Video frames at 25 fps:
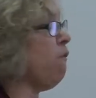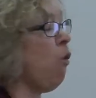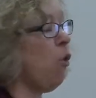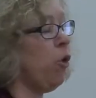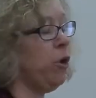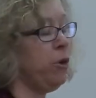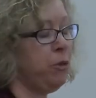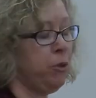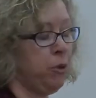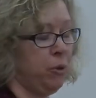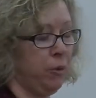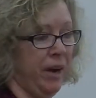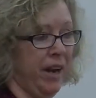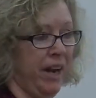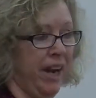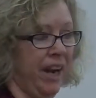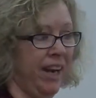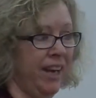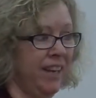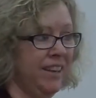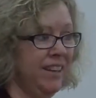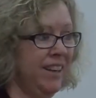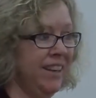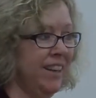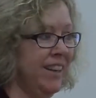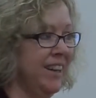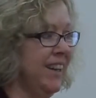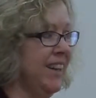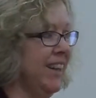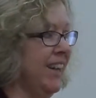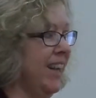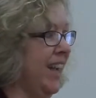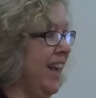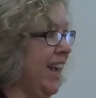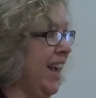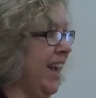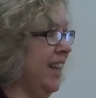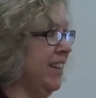fourth grade,
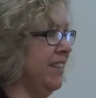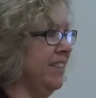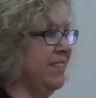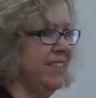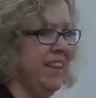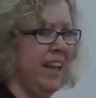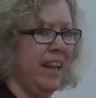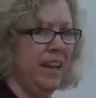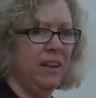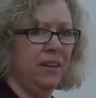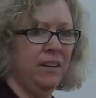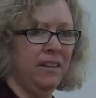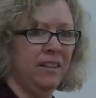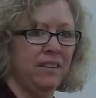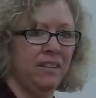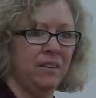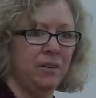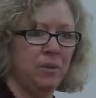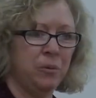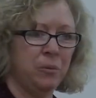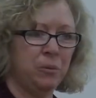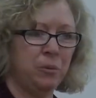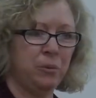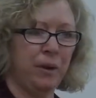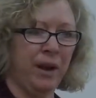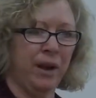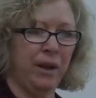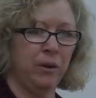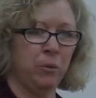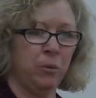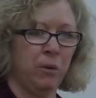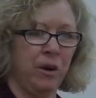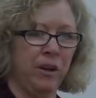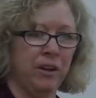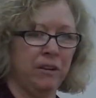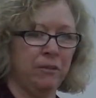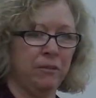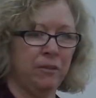as they read
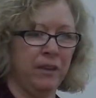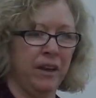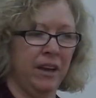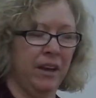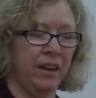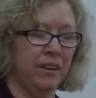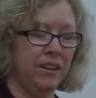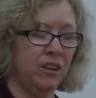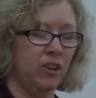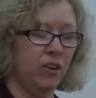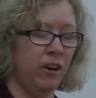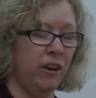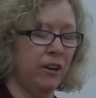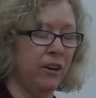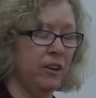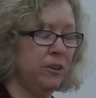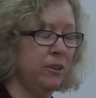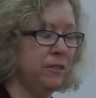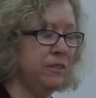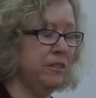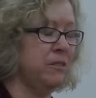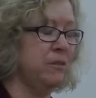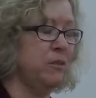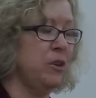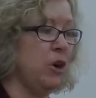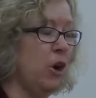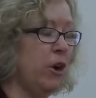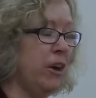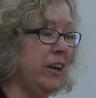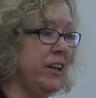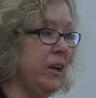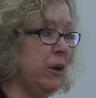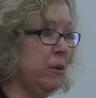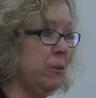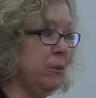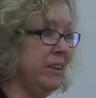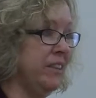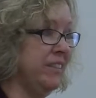one of the Chronicles of
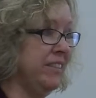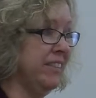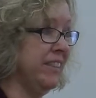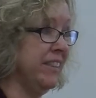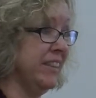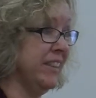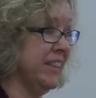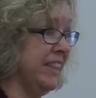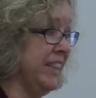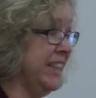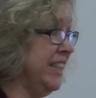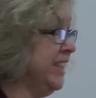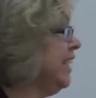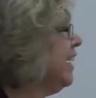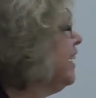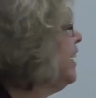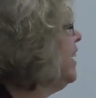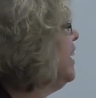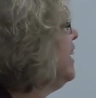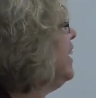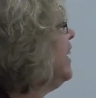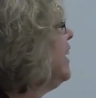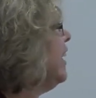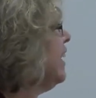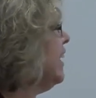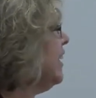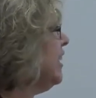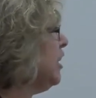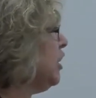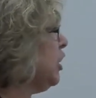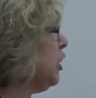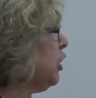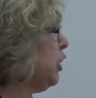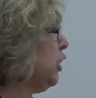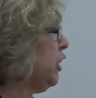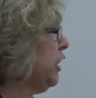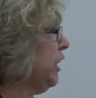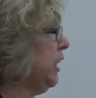Narnia recently,
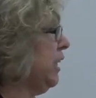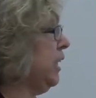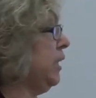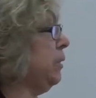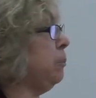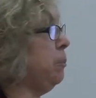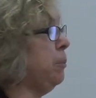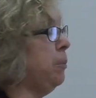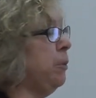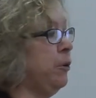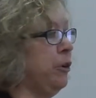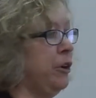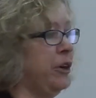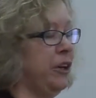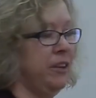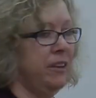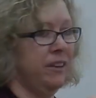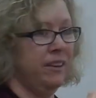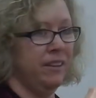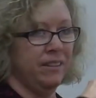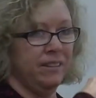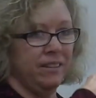she put